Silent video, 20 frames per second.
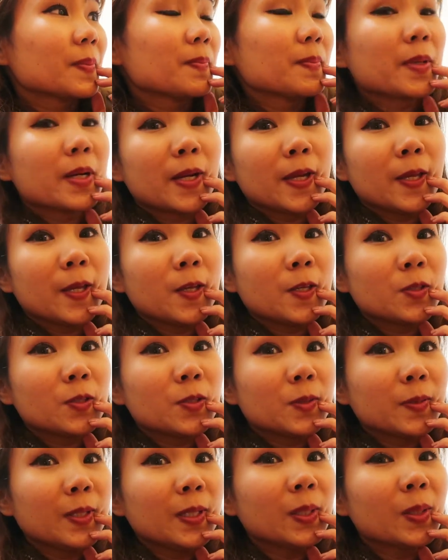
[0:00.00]
by
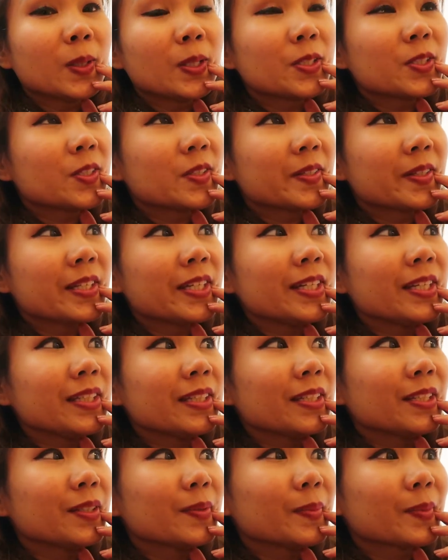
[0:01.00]
doing laundry
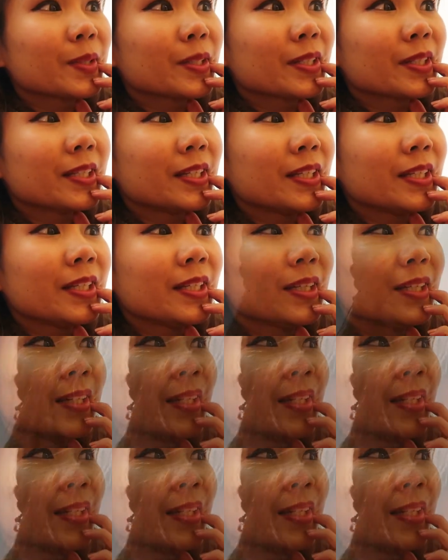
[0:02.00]
this morning.